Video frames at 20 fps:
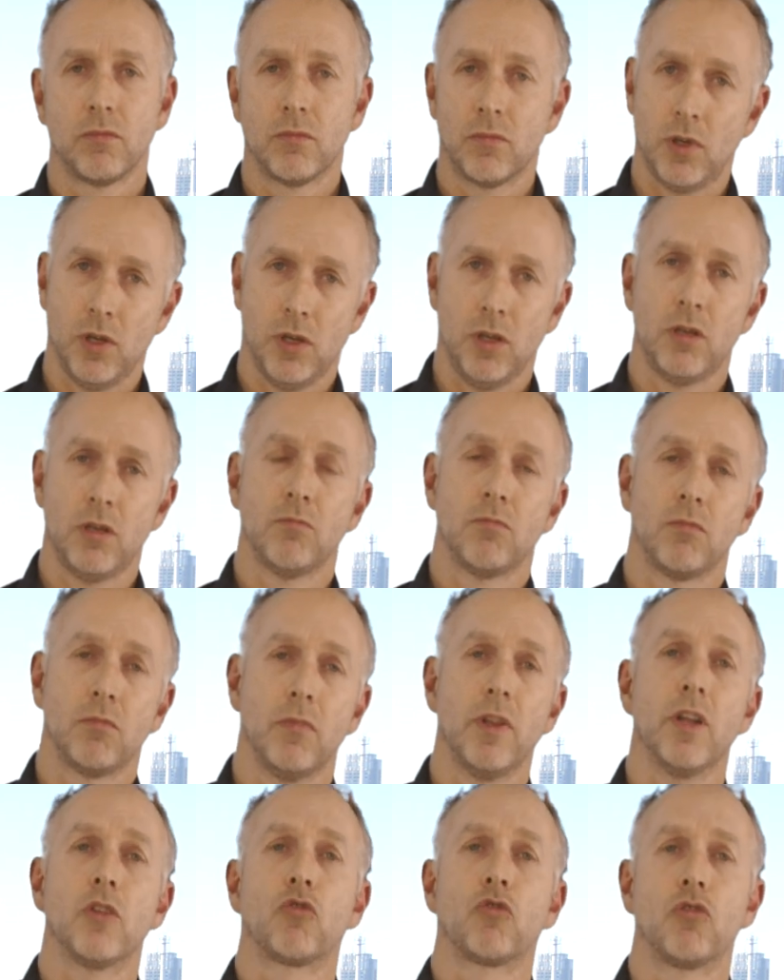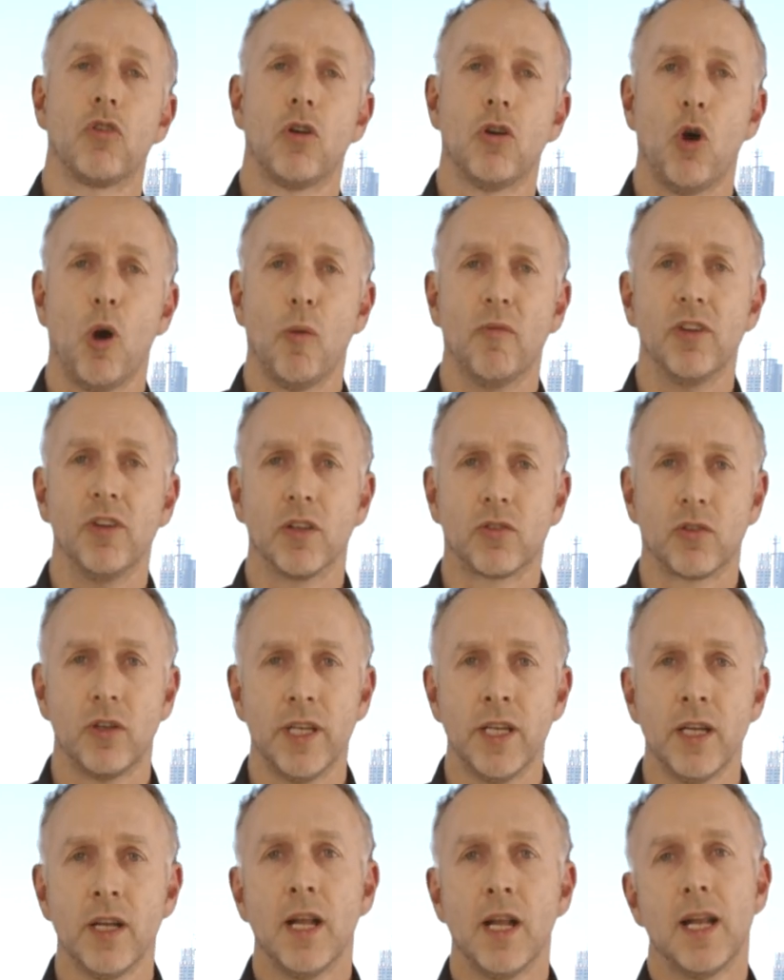Okay, that's wrong,
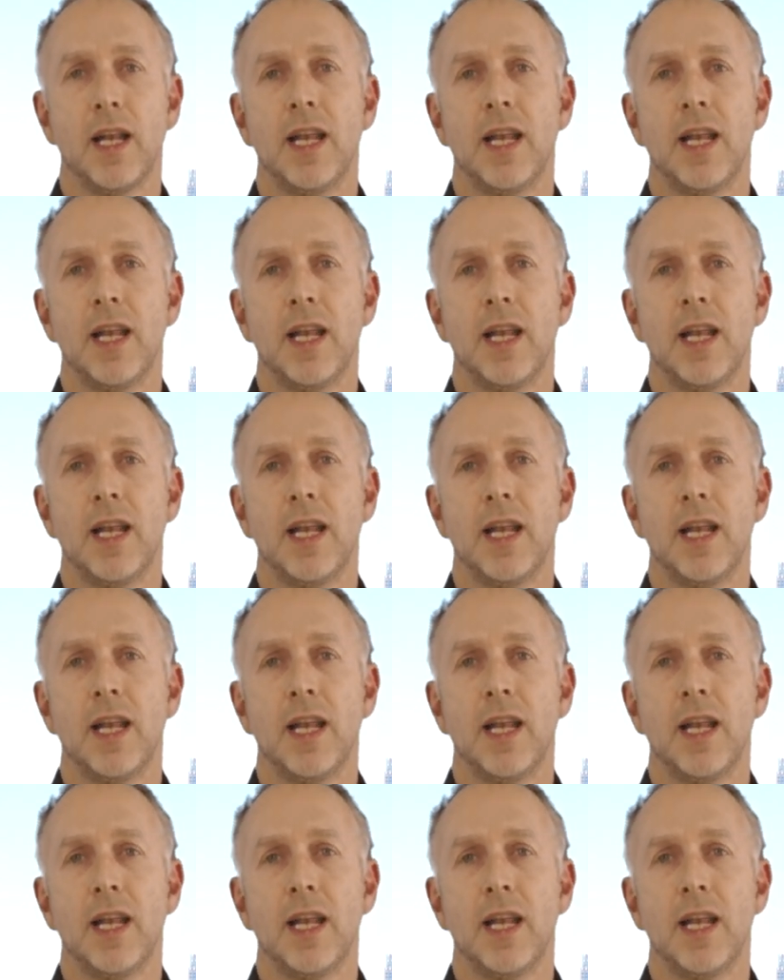obviously.